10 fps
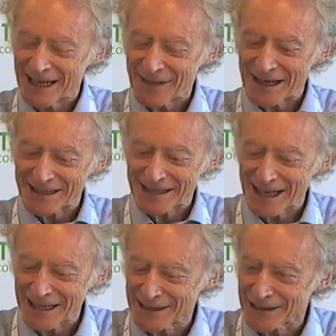that
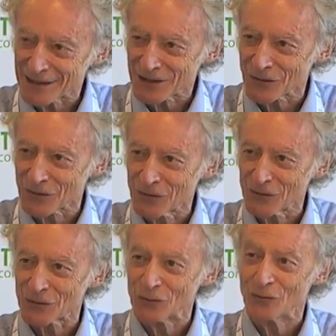take this
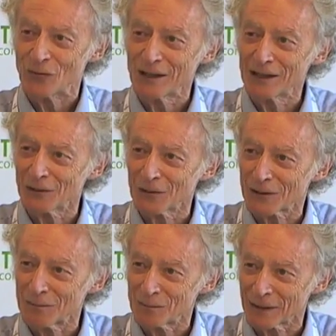through to real
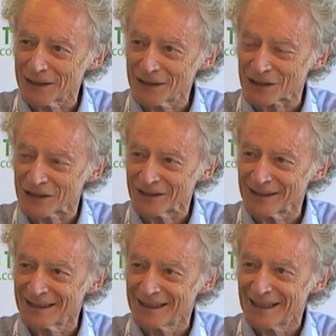
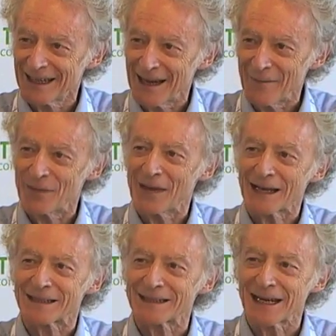completion. And
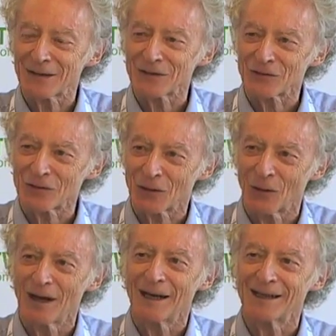that does
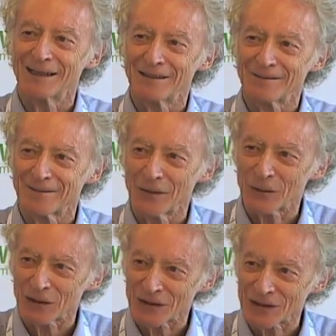require
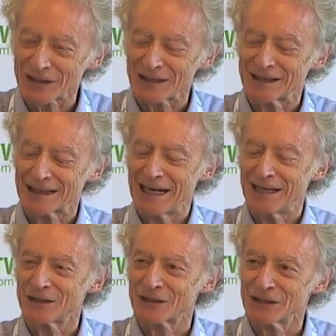focus,
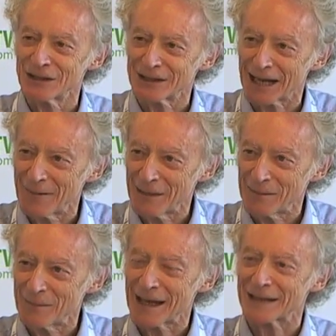attention,
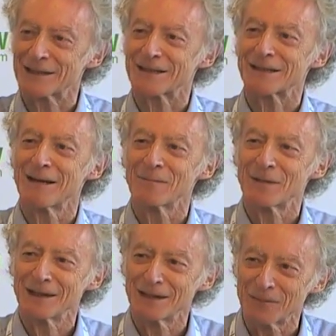coming back to
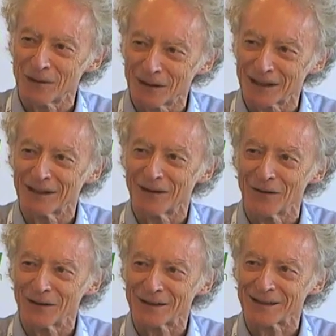something, working on it.